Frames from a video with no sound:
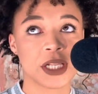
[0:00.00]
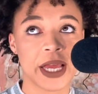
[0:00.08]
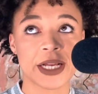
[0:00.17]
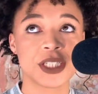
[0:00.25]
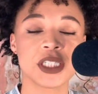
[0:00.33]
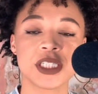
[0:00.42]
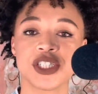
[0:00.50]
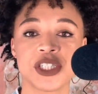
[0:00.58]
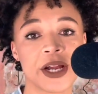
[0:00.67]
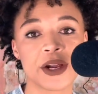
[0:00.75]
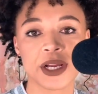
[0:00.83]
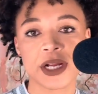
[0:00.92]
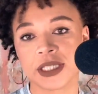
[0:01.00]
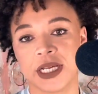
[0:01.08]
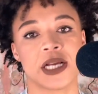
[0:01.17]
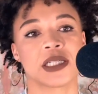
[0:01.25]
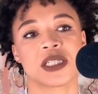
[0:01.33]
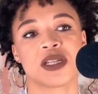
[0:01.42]
Like just sharing your
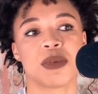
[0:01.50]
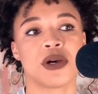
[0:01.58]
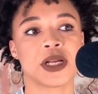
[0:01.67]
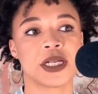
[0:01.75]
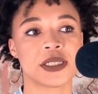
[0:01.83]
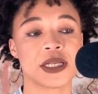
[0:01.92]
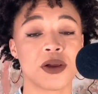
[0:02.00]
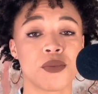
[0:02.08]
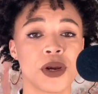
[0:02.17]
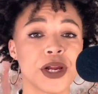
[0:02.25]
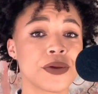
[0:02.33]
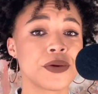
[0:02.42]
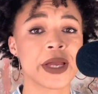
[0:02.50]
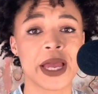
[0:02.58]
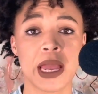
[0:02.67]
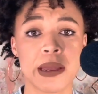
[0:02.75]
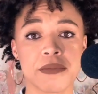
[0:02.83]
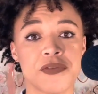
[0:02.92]
testimonies, like where you
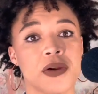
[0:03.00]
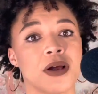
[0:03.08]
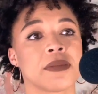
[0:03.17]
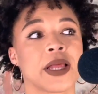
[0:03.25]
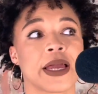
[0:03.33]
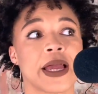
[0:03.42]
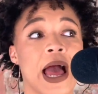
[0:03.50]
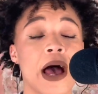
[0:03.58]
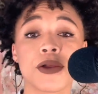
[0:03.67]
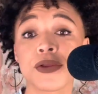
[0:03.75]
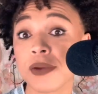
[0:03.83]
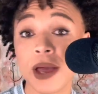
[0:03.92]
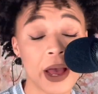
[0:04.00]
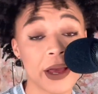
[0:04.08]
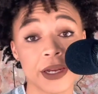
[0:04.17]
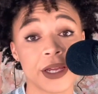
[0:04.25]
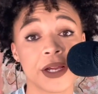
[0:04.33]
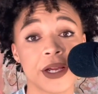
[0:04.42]
came from, like how you
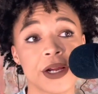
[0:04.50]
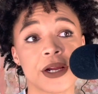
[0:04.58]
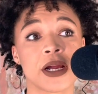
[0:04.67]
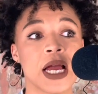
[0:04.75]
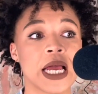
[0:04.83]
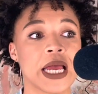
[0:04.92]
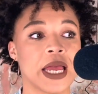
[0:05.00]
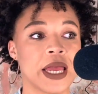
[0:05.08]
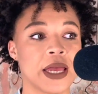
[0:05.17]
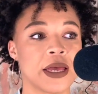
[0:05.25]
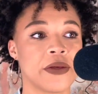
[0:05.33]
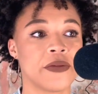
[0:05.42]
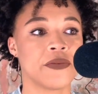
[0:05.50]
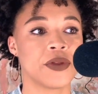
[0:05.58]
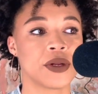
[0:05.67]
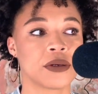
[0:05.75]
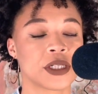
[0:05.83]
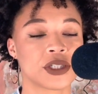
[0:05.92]
got here, and
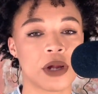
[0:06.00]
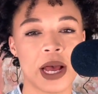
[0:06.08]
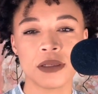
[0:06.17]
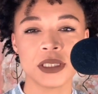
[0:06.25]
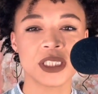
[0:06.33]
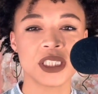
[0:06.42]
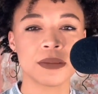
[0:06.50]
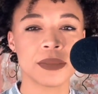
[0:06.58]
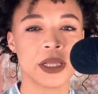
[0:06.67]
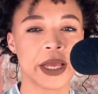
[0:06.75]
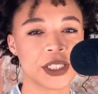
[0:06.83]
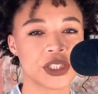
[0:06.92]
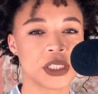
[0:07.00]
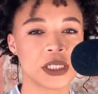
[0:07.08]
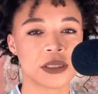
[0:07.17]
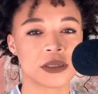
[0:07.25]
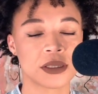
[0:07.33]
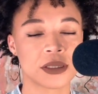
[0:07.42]
the trials and
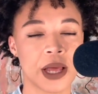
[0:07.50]
tribulations.